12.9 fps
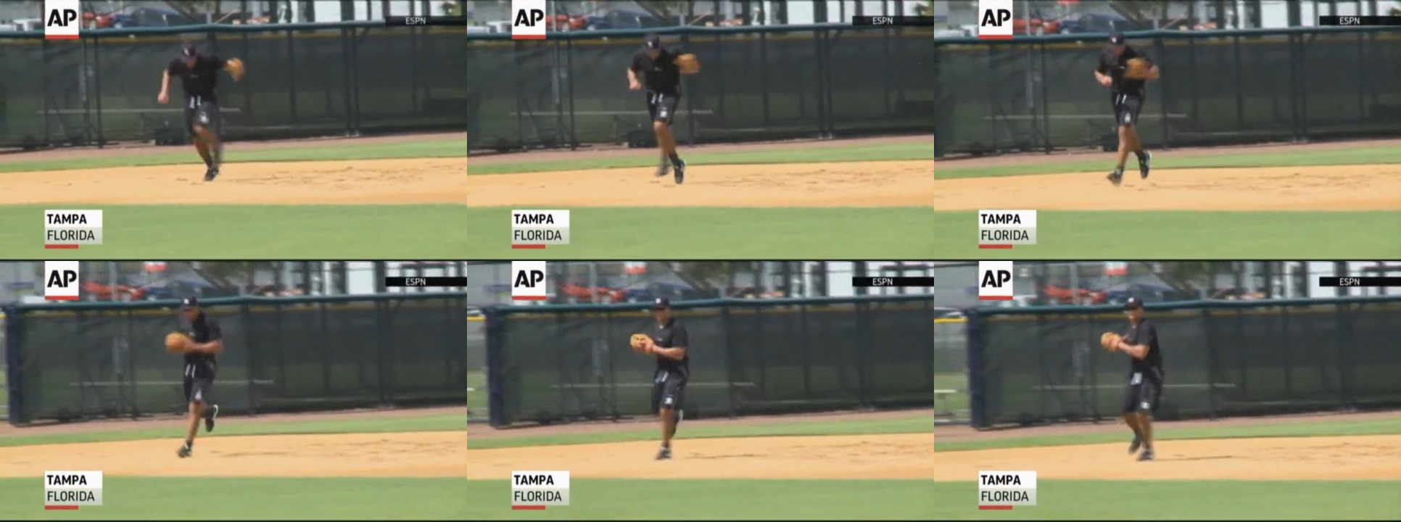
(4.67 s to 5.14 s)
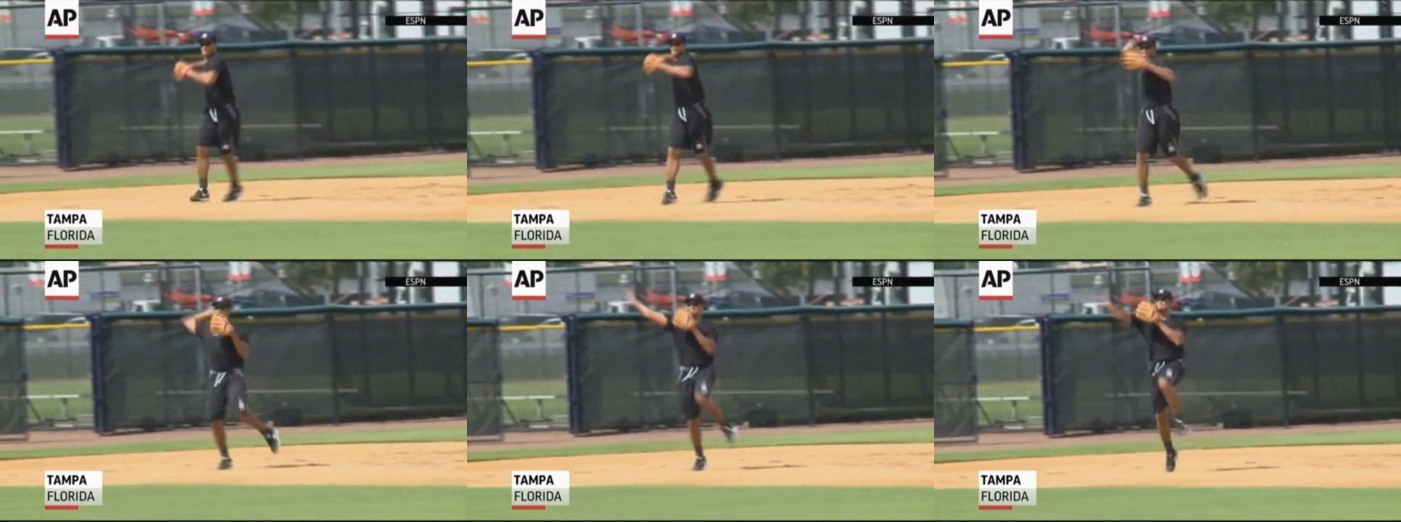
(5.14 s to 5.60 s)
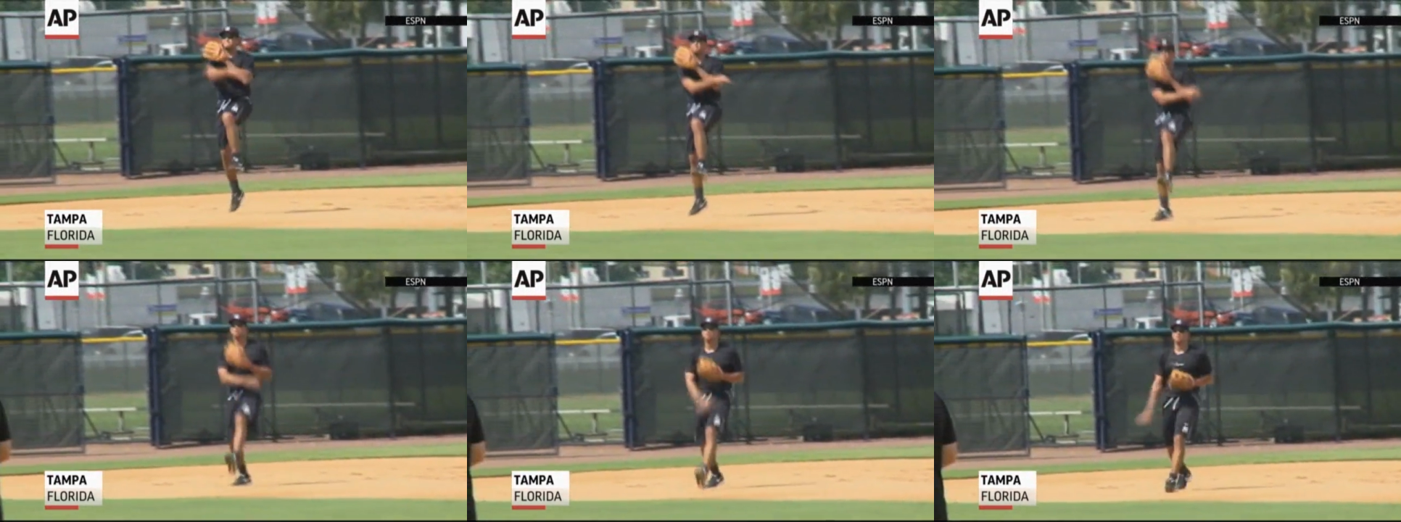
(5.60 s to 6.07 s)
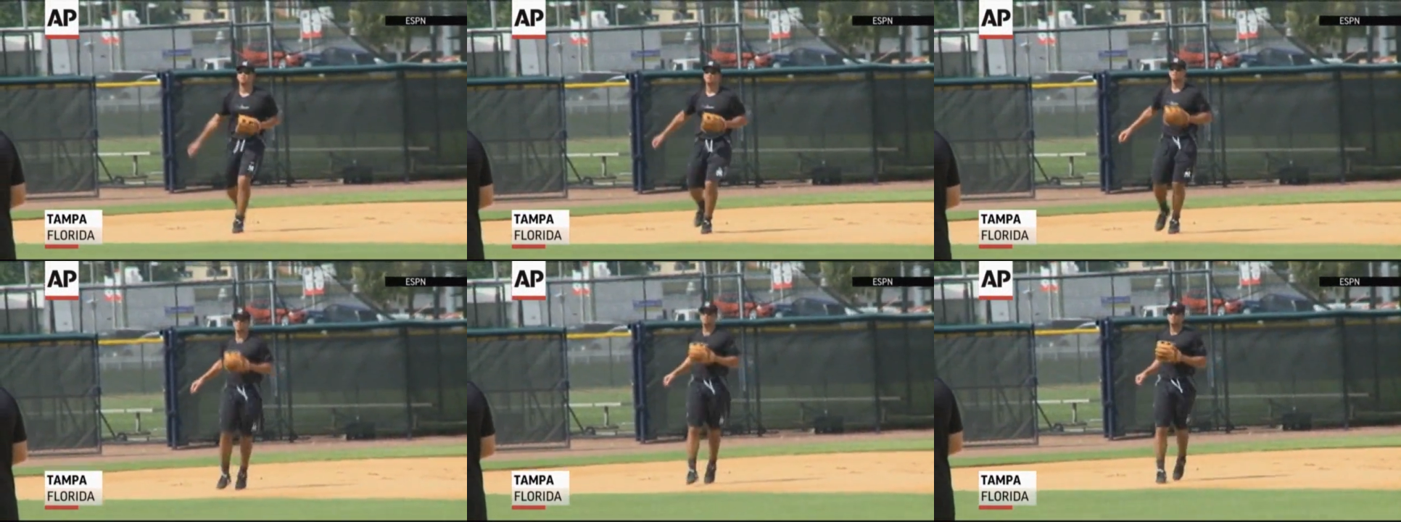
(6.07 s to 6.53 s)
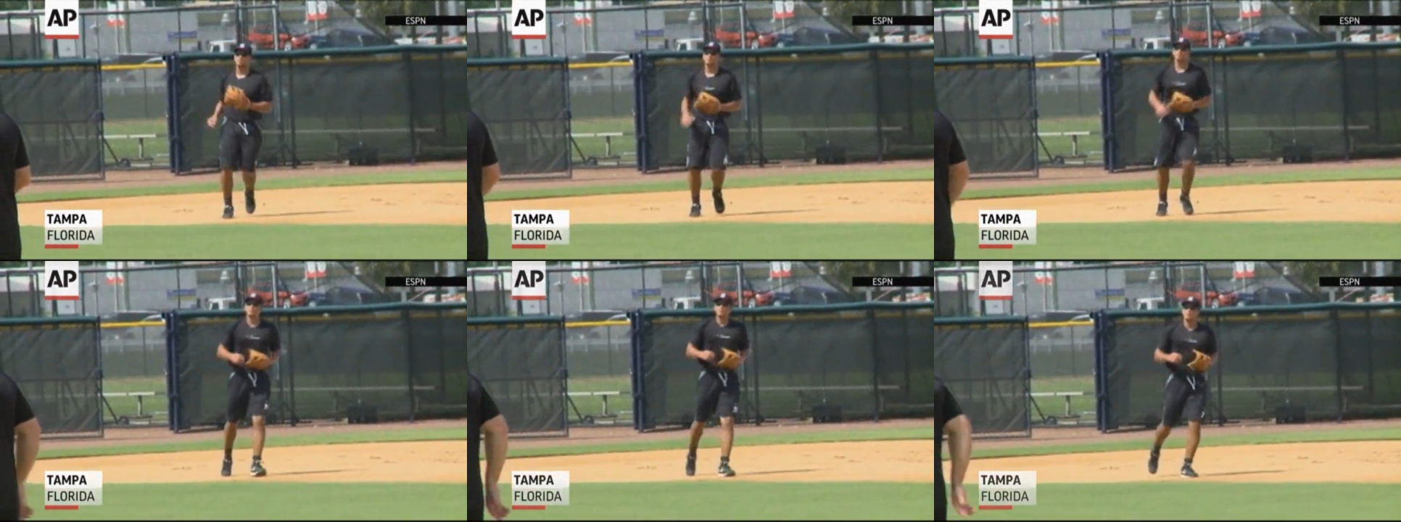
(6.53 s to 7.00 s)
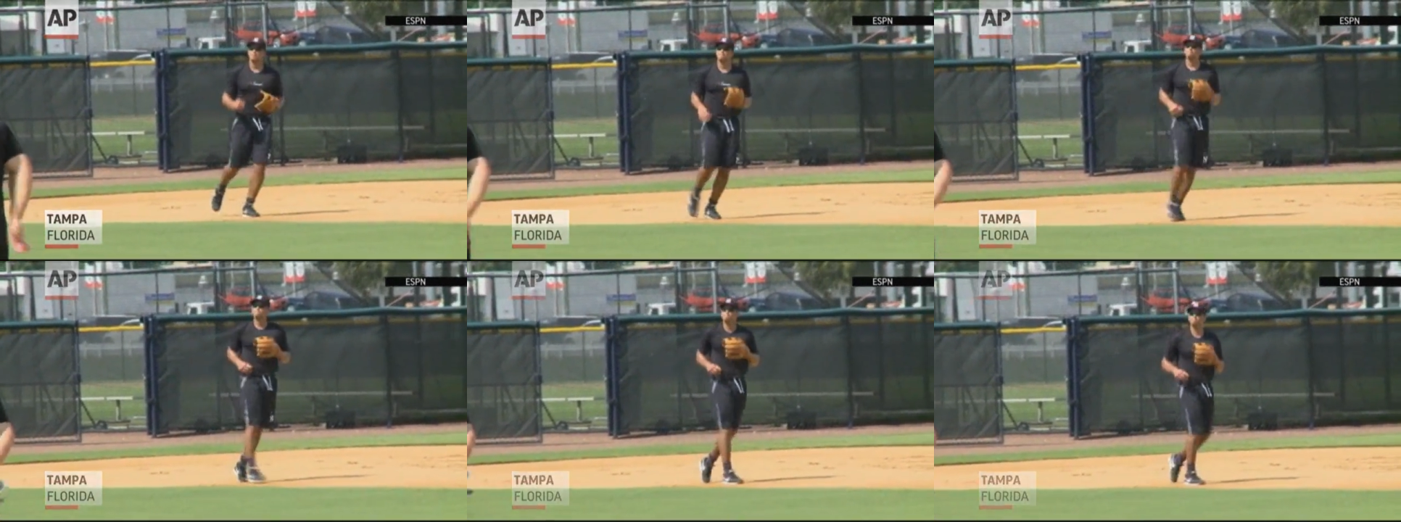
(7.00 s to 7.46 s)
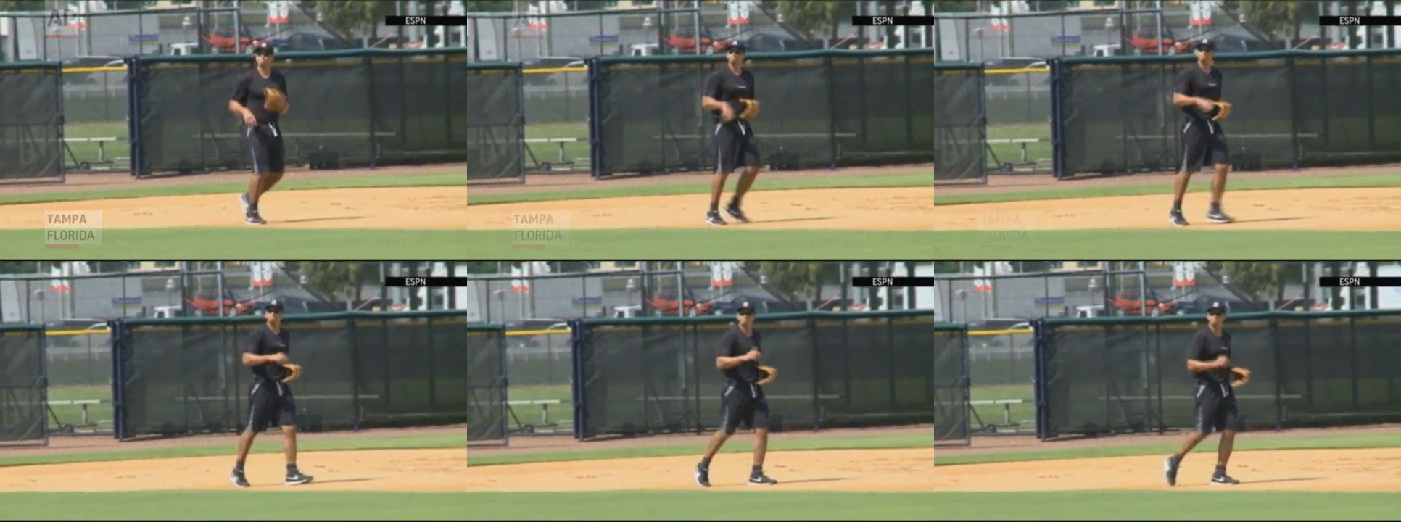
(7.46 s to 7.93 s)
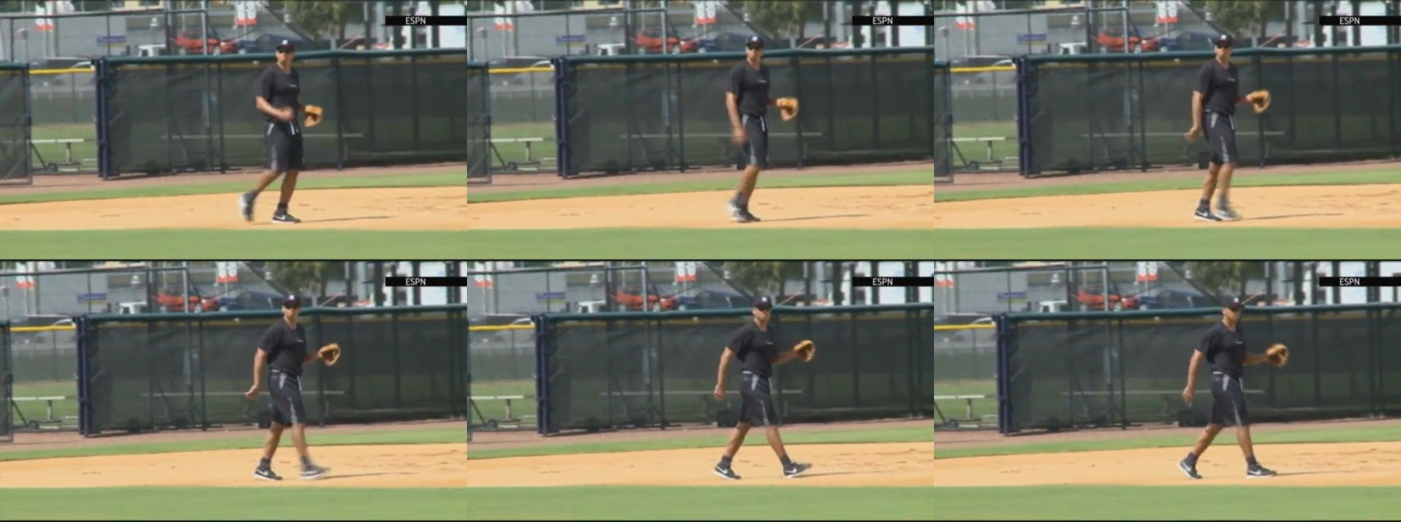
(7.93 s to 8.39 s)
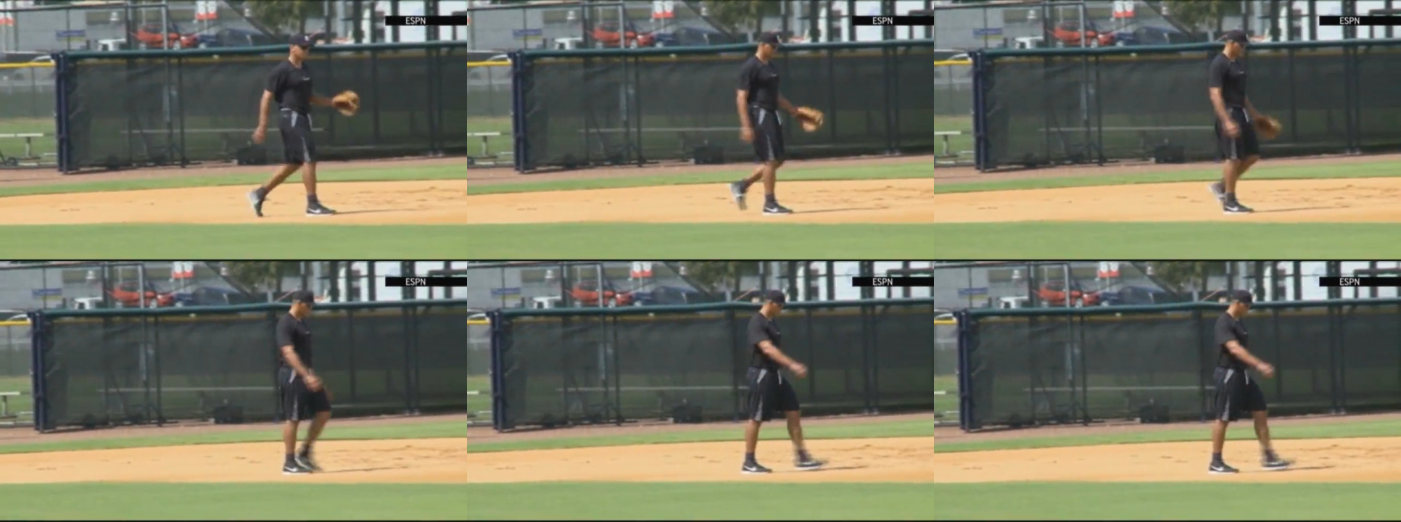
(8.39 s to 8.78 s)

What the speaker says: [unreadable: no face in view]